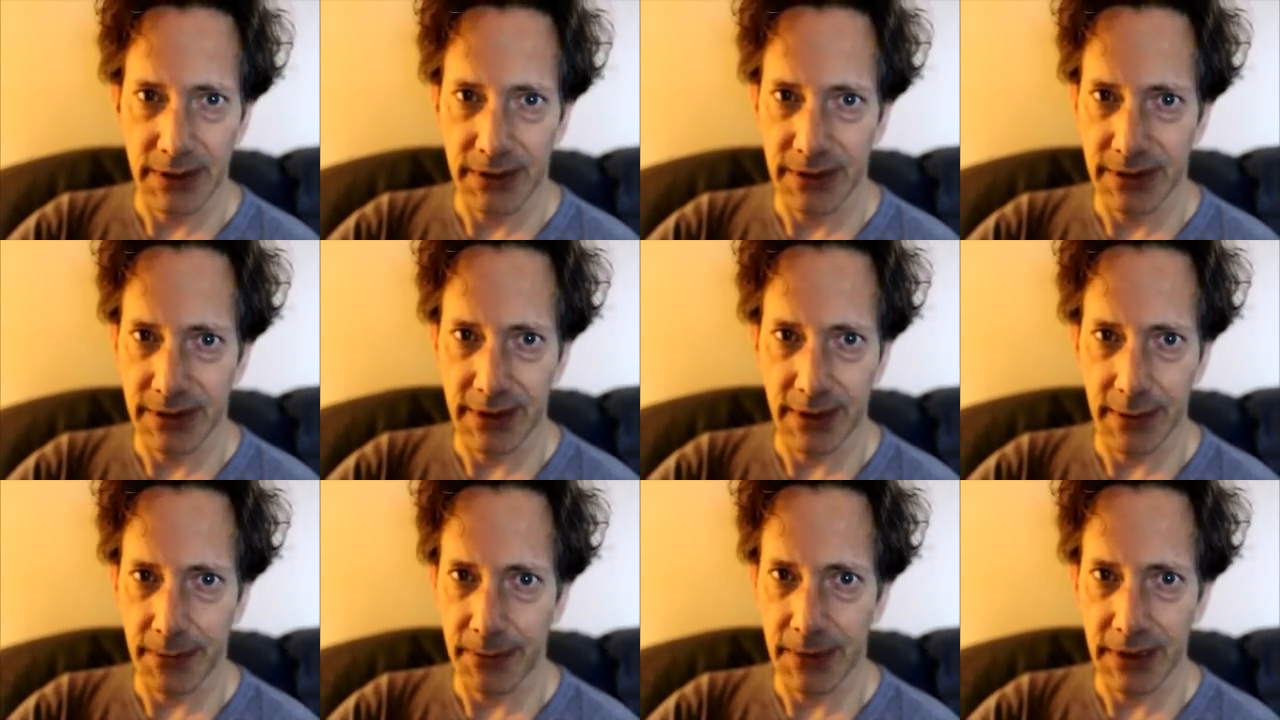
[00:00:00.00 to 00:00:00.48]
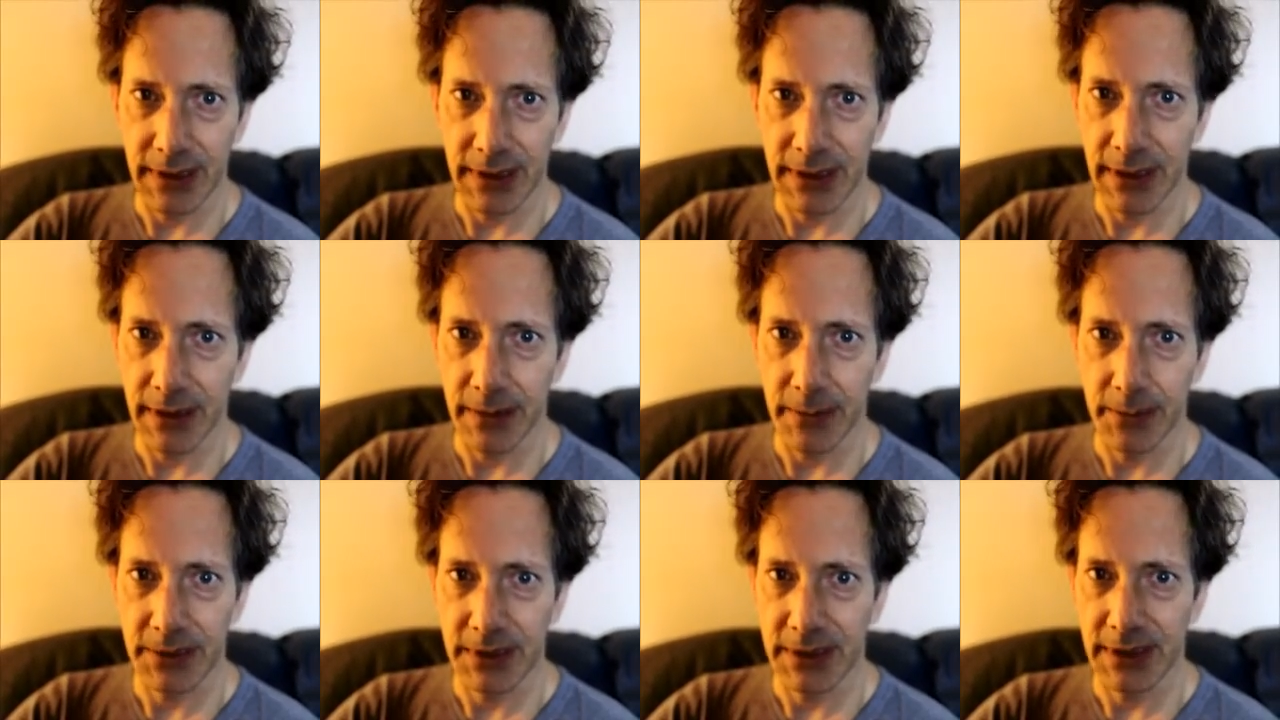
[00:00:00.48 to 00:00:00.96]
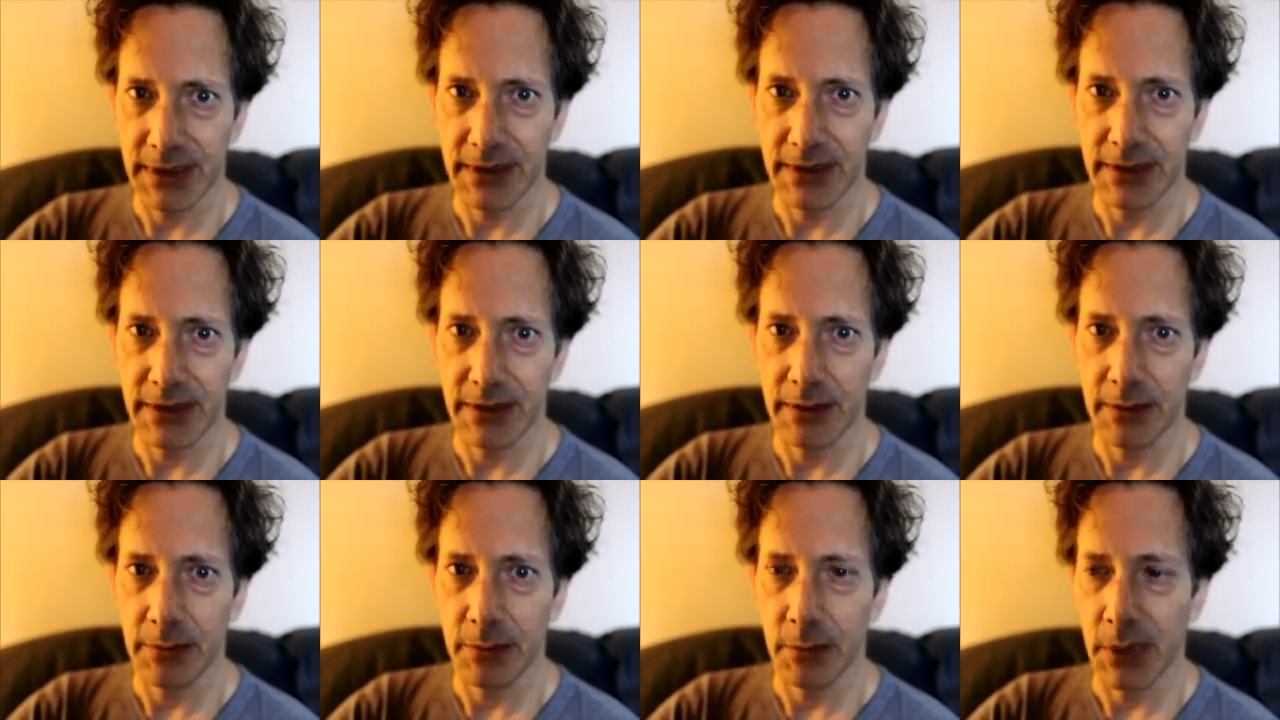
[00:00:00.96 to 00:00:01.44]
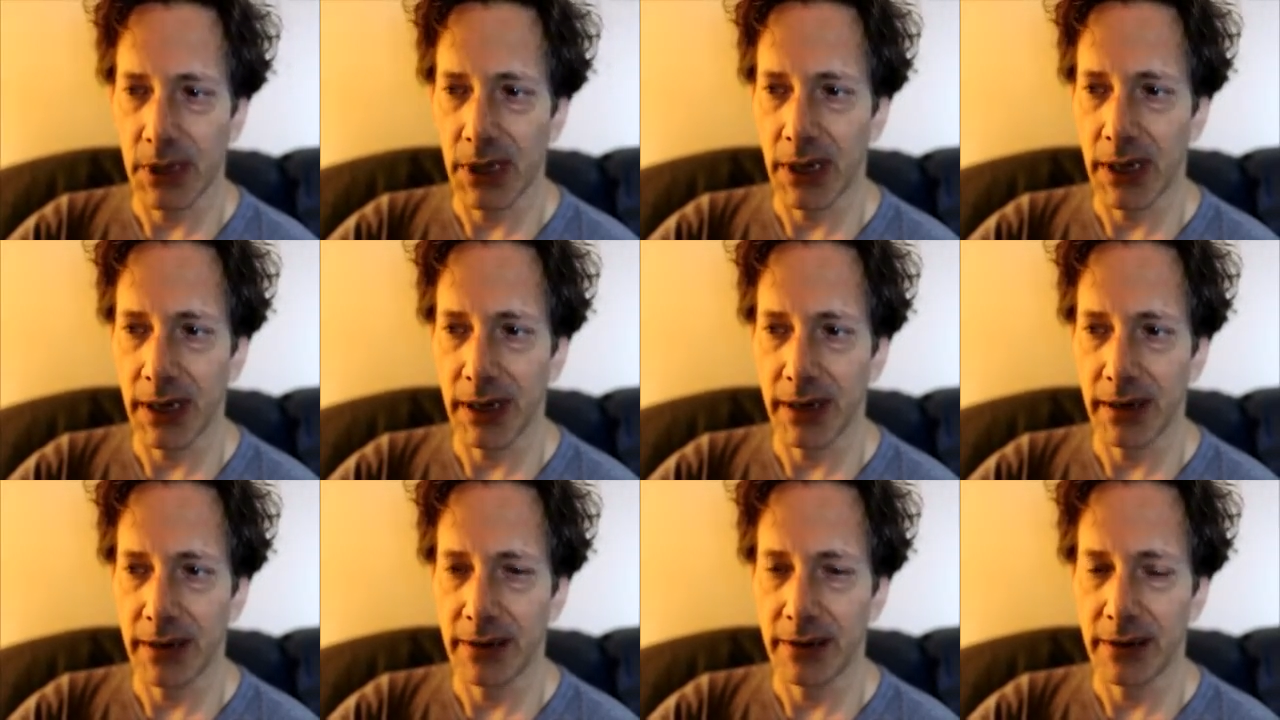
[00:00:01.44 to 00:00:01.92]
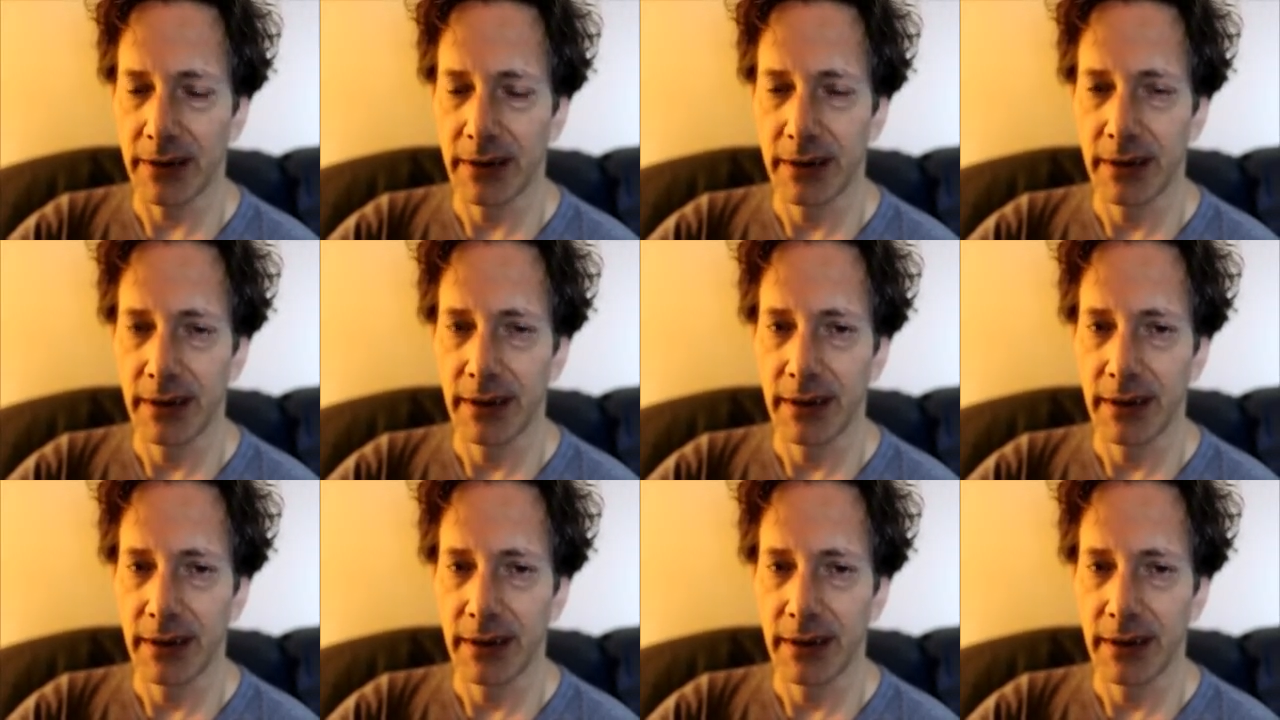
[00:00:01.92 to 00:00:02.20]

Something comes into your mind,